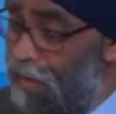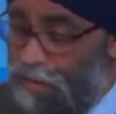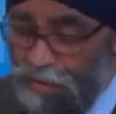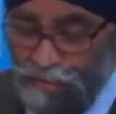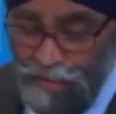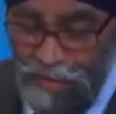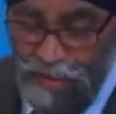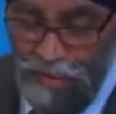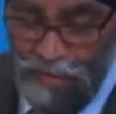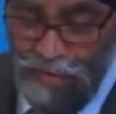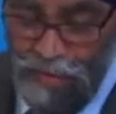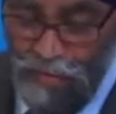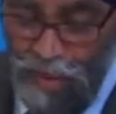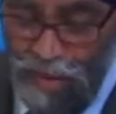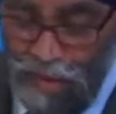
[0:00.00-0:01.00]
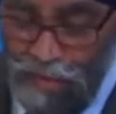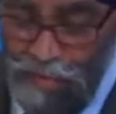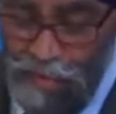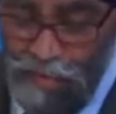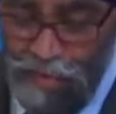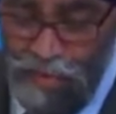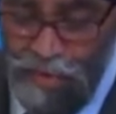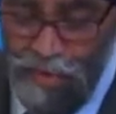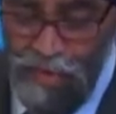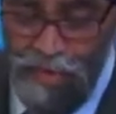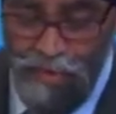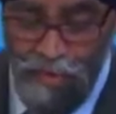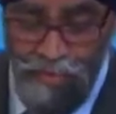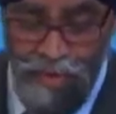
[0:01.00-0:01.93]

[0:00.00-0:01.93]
speaks to our commitment to